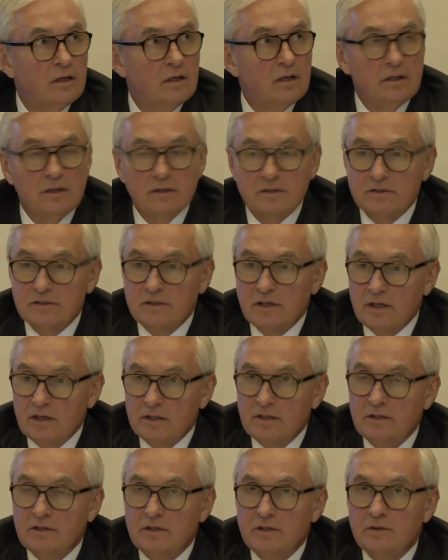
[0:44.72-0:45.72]
it
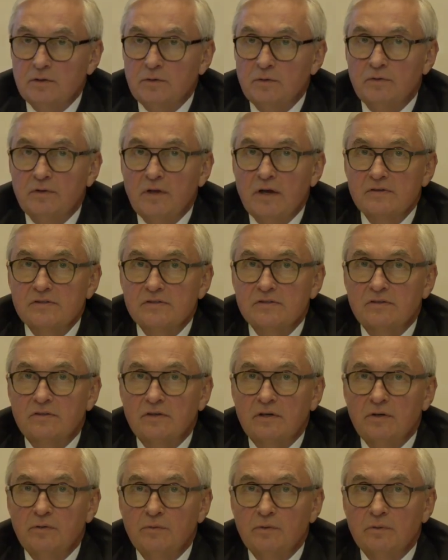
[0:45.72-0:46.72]
started in
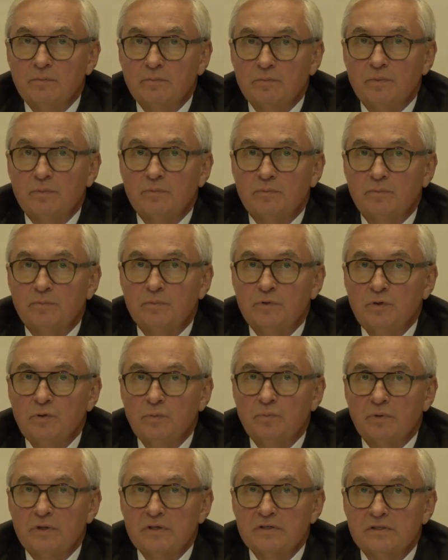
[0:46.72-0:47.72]
2003 when pr new
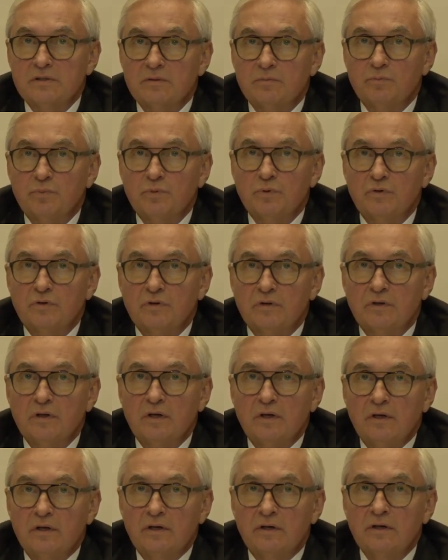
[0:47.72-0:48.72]
President Putin
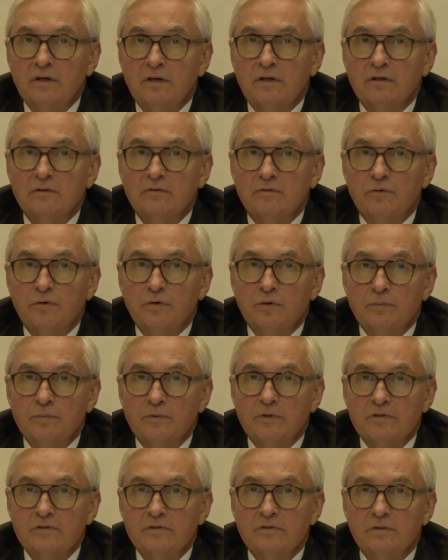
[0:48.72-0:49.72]
reconfirmed
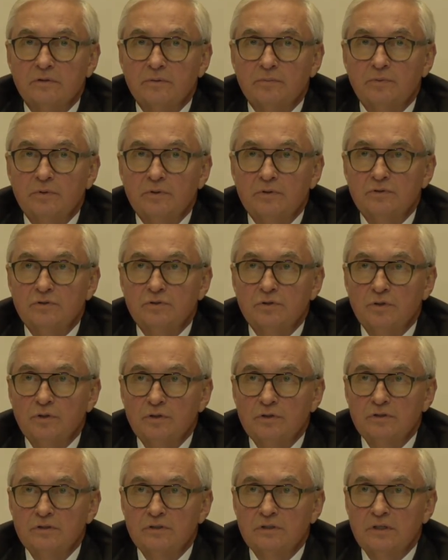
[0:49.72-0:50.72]
his European
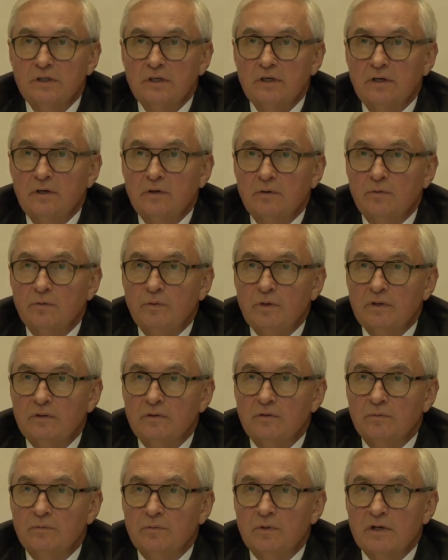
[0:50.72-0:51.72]
choice, went
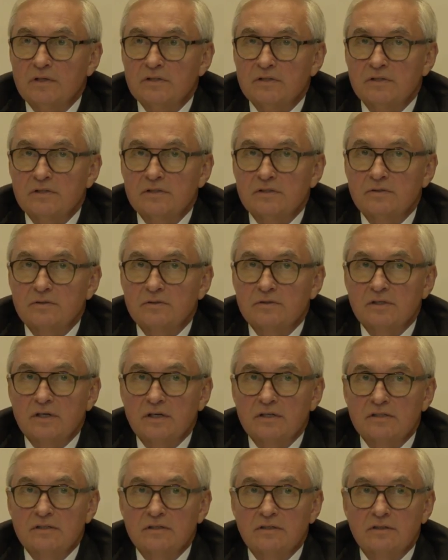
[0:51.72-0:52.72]
to Brussels to sign
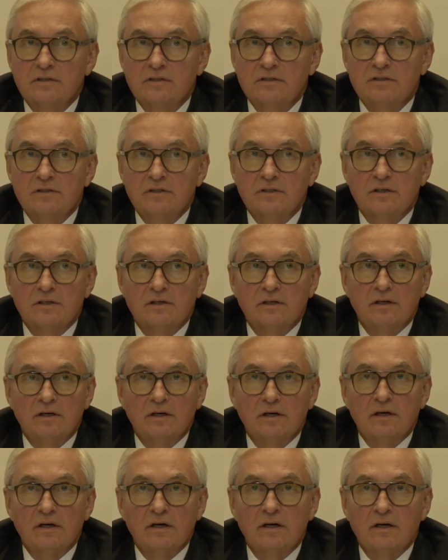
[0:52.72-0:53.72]
strategic uh,
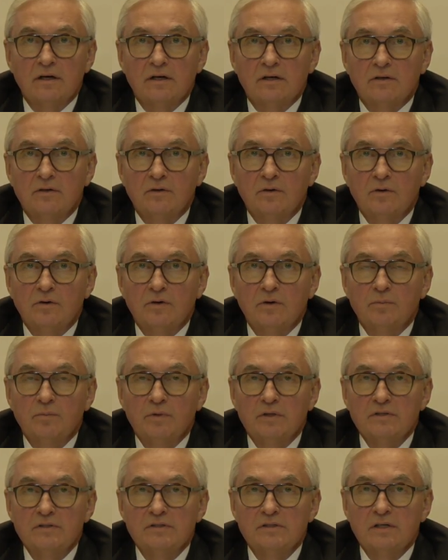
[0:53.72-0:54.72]

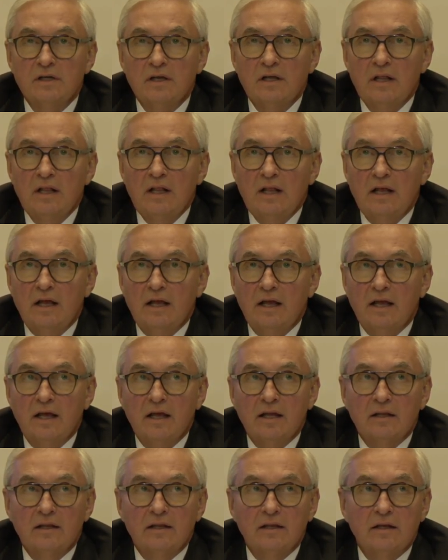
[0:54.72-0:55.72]
documents,
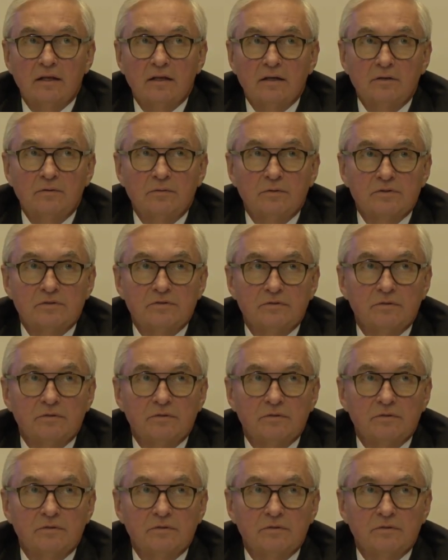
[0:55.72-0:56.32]
and uh, it was